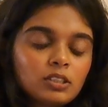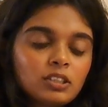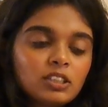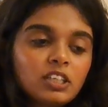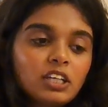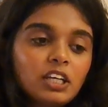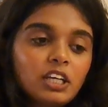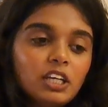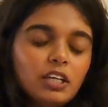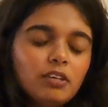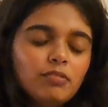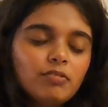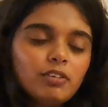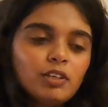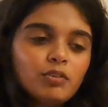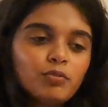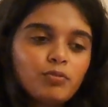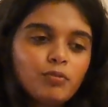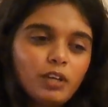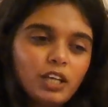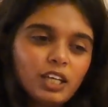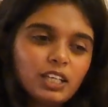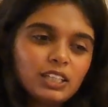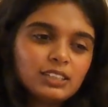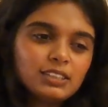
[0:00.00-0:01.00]
grieve in
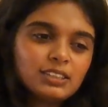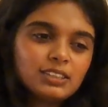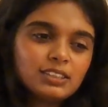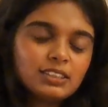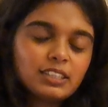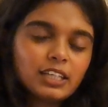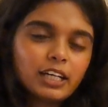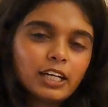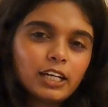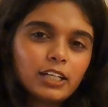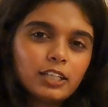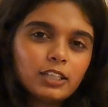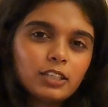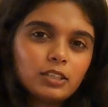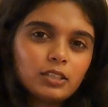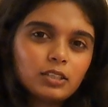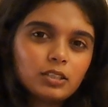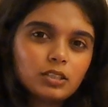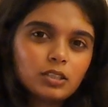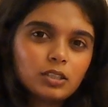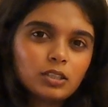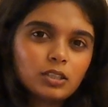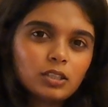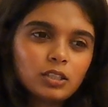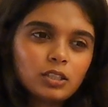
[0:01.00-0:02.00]
ways that
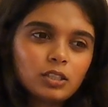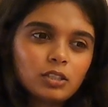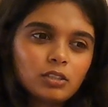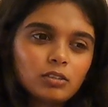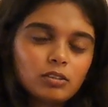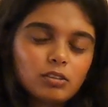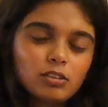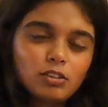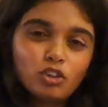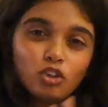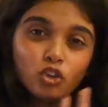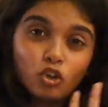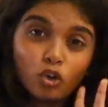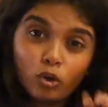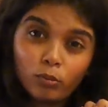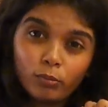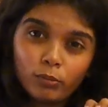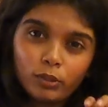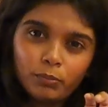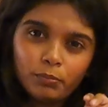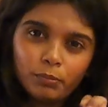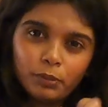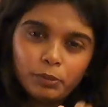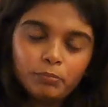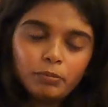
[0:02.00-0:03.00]

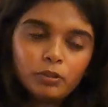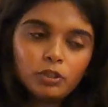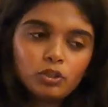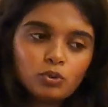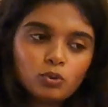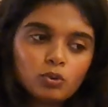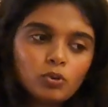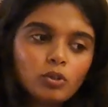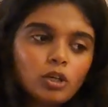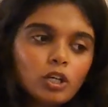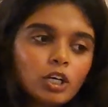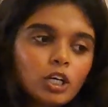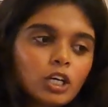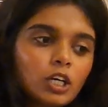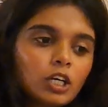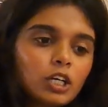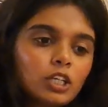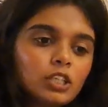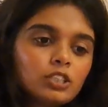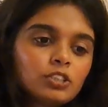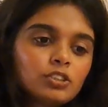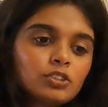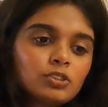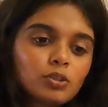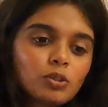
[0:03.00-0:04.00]
normal people do.
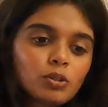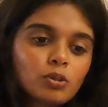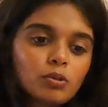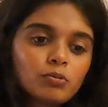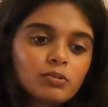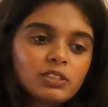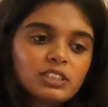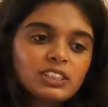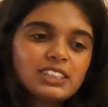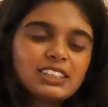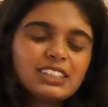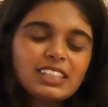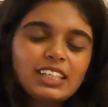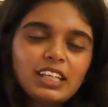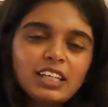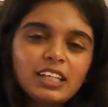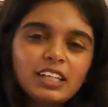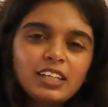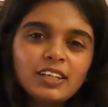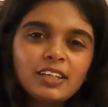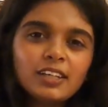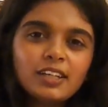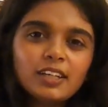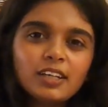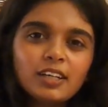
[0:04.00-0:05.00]
So we
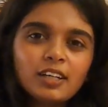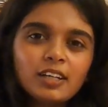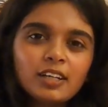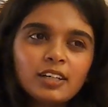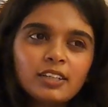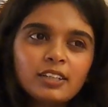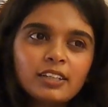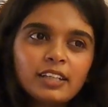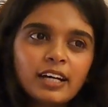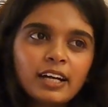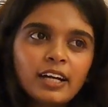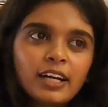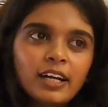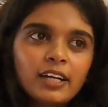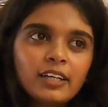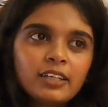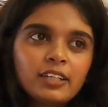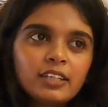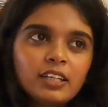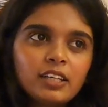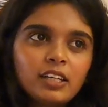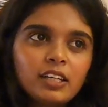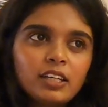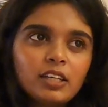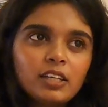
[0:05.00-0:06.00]
see that
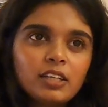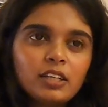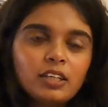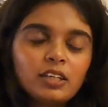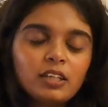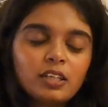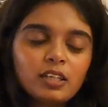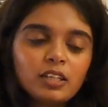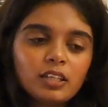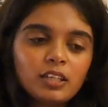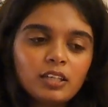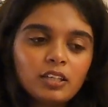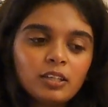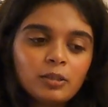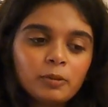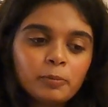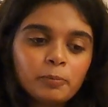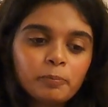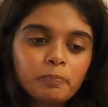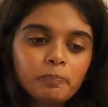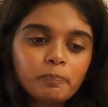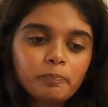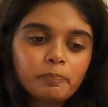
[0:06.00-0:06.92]
he